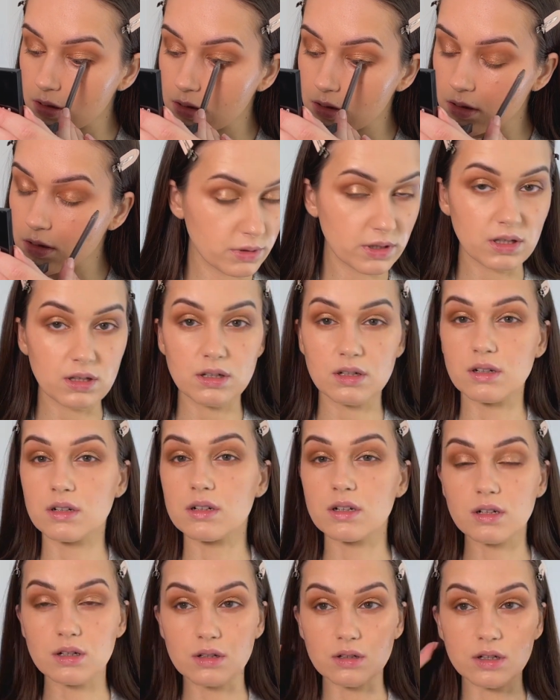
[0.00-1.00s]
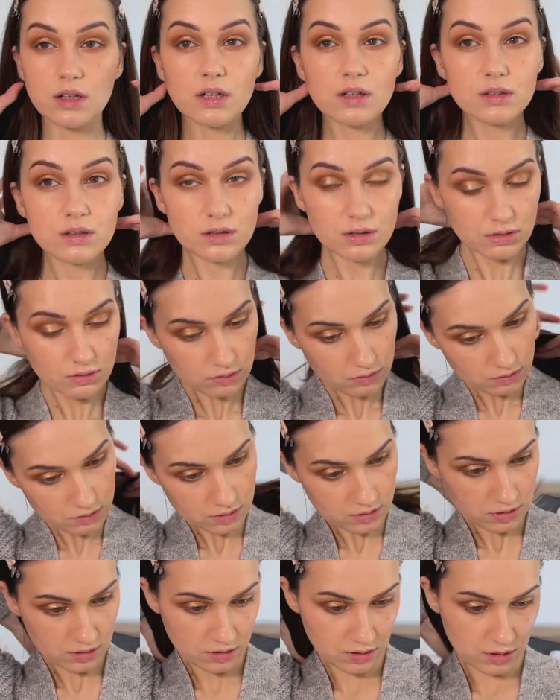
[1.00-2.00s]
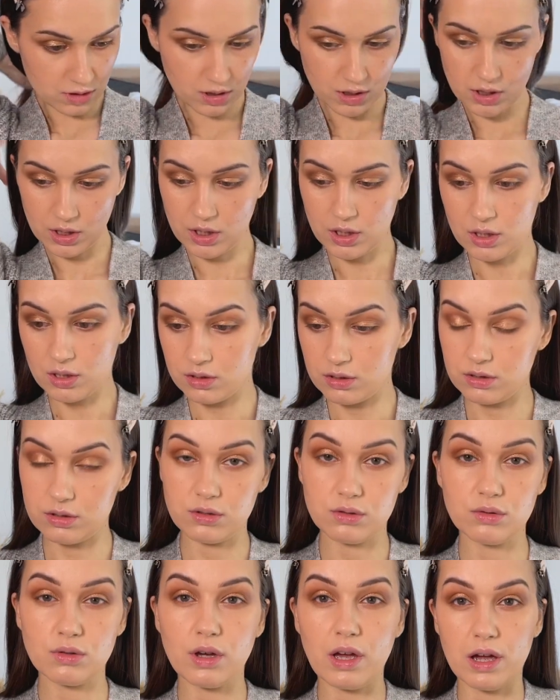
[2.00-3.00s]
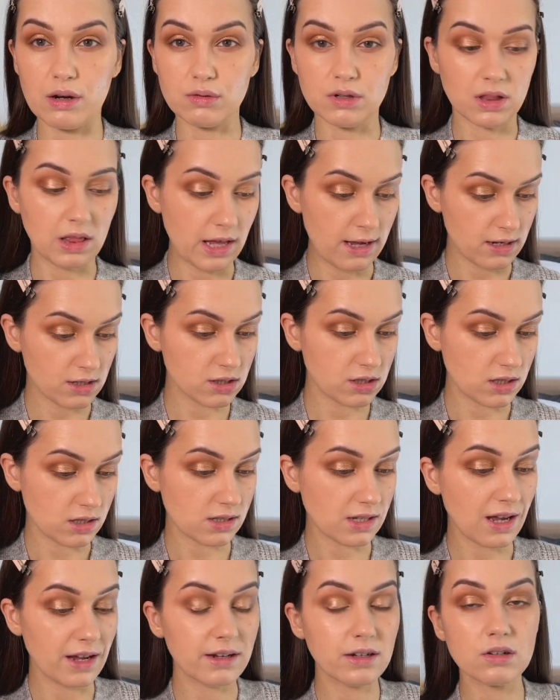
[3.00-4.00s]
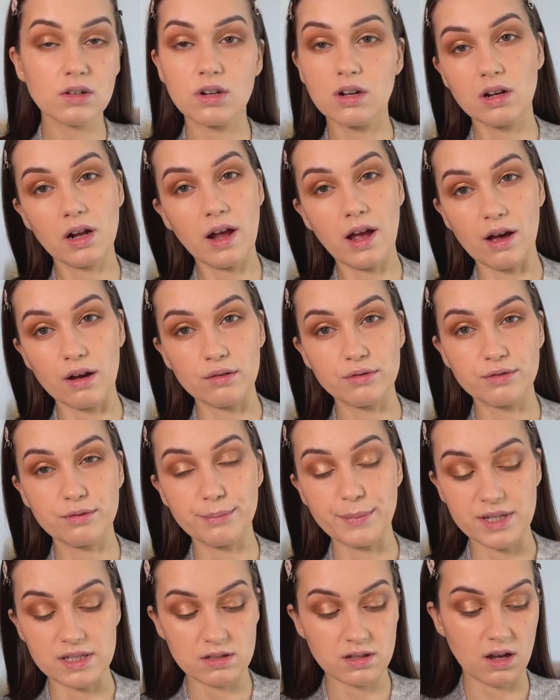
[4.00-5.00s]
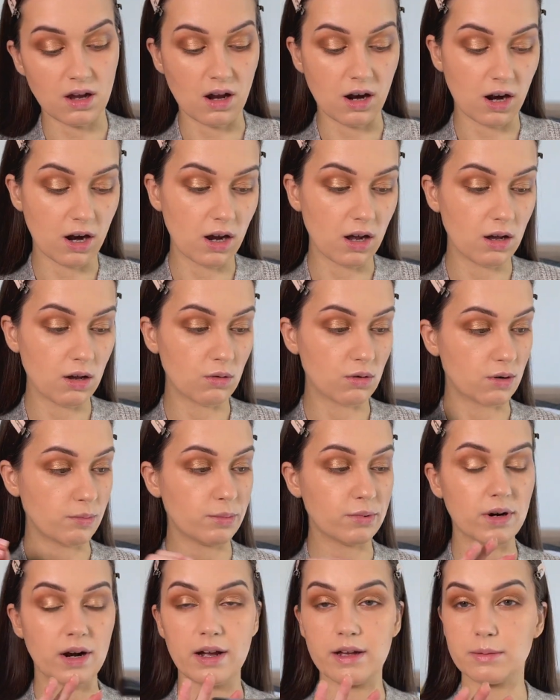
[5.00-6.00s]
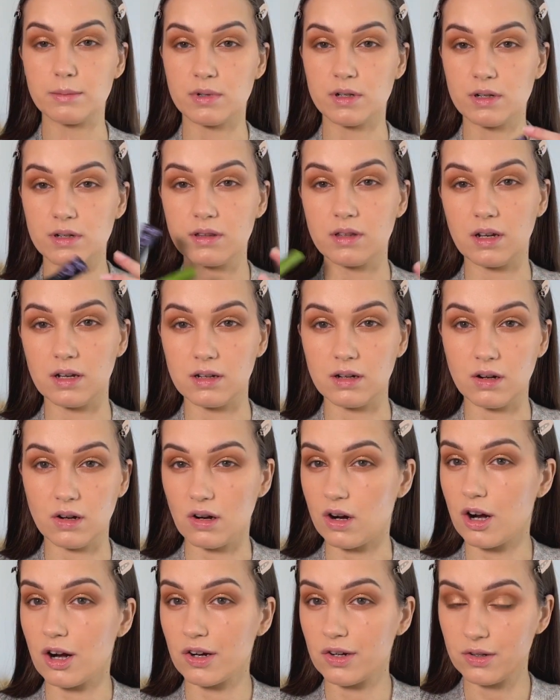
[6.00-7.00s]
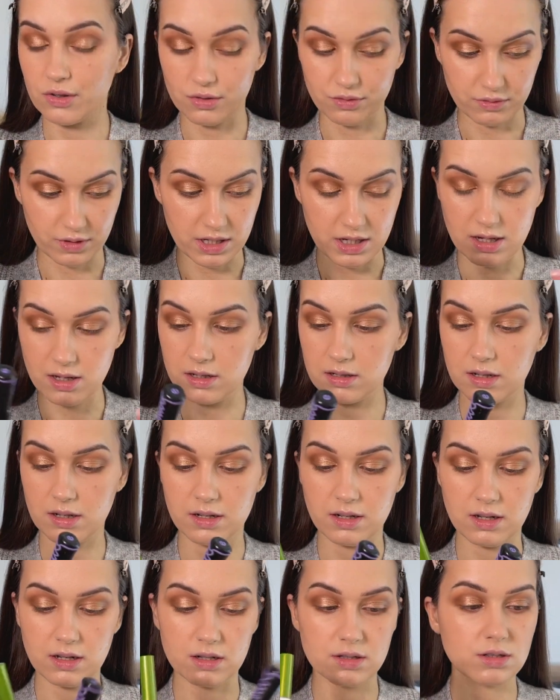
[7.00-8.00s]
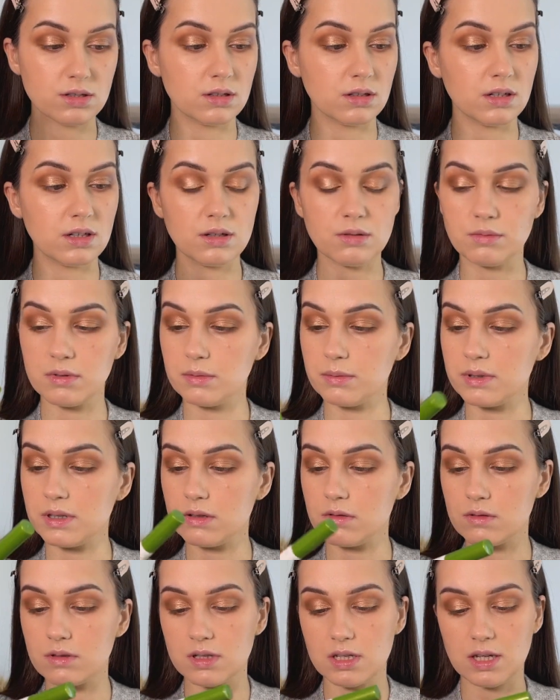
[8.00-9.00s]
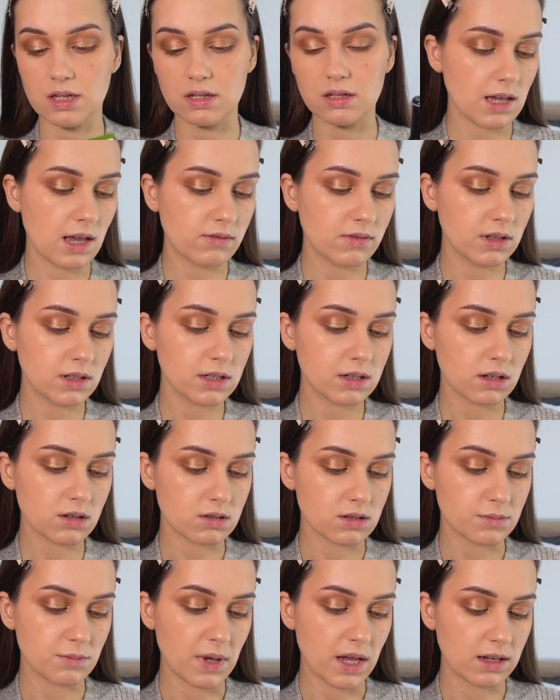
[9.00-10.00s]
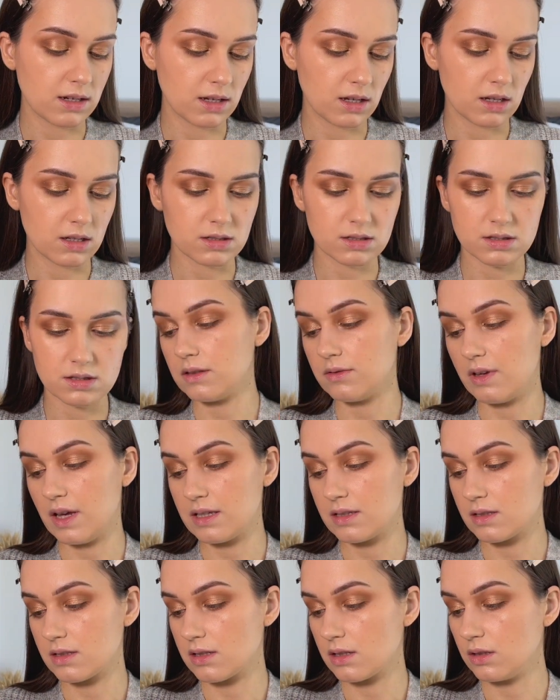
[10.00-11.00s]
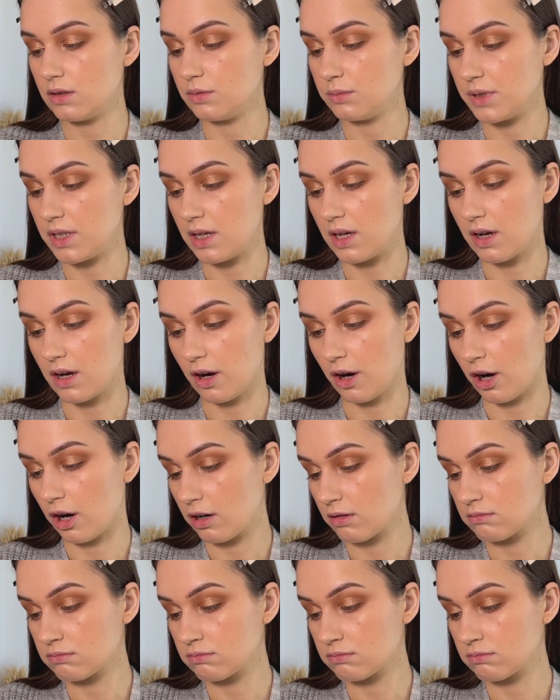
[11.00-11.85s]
We are going to do our lashes. I do not have mascara or primer that are Korean. I actually will be using Evelyn Cosmetics Advanced Lumiere